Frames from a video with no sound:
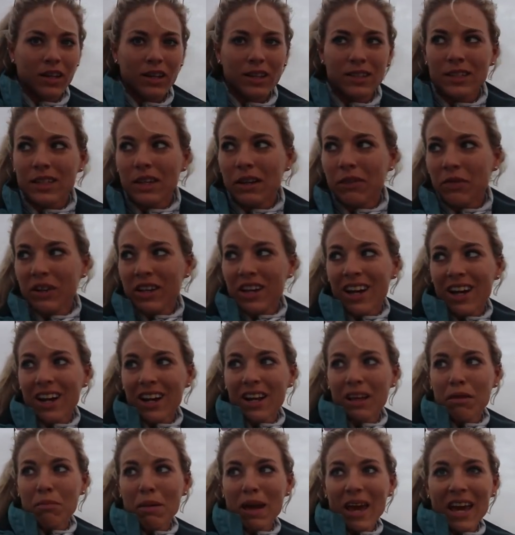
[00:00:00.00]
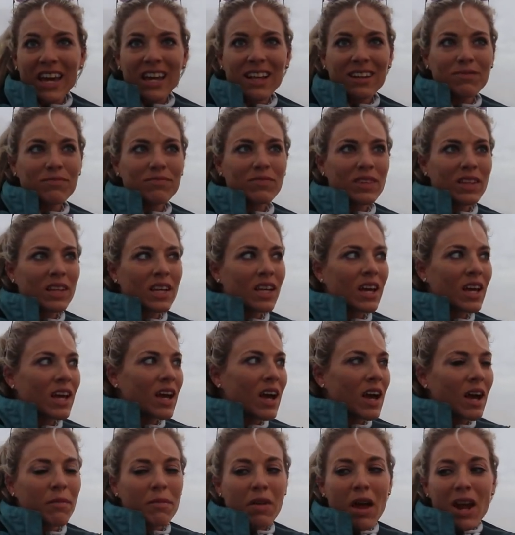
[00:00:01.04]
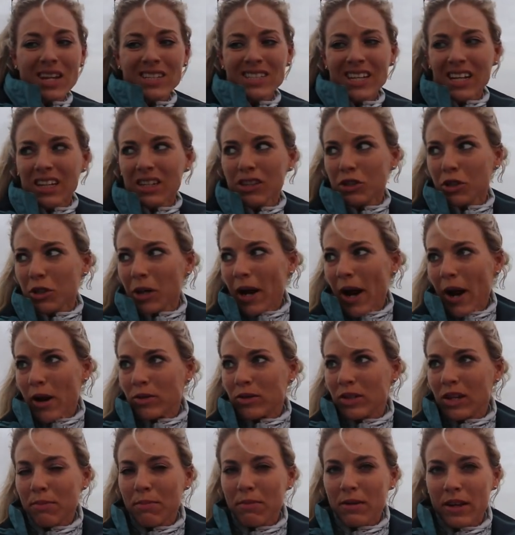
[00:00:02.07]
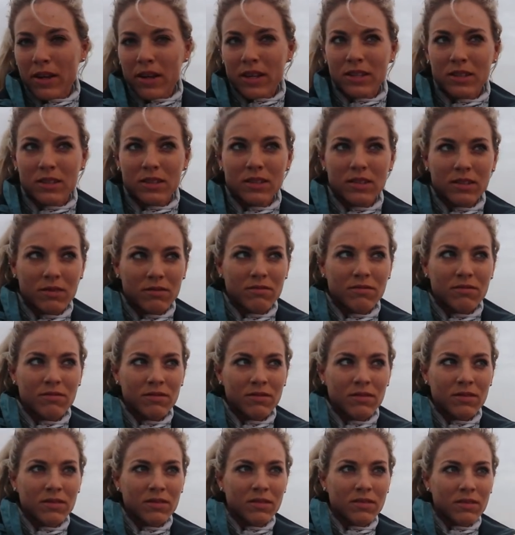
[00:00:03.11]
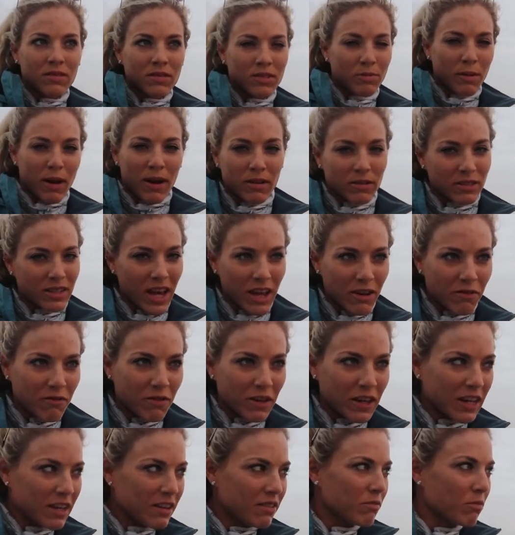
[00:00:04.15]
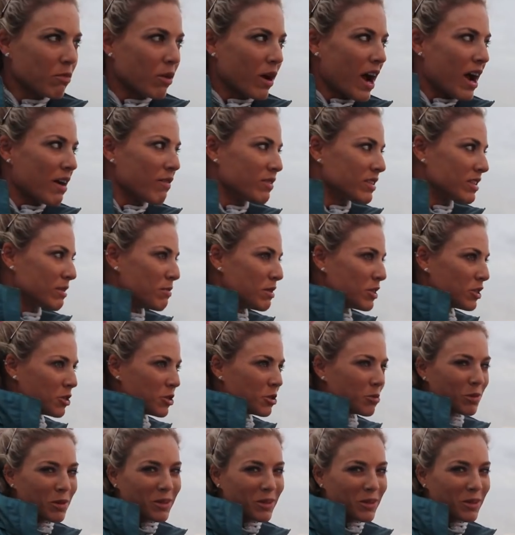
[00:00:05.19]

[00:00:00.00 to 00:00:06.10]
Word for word: uh, see if we got any bait. I'm not exactly sure how deep it is. It's about 10 feet. We're having some issues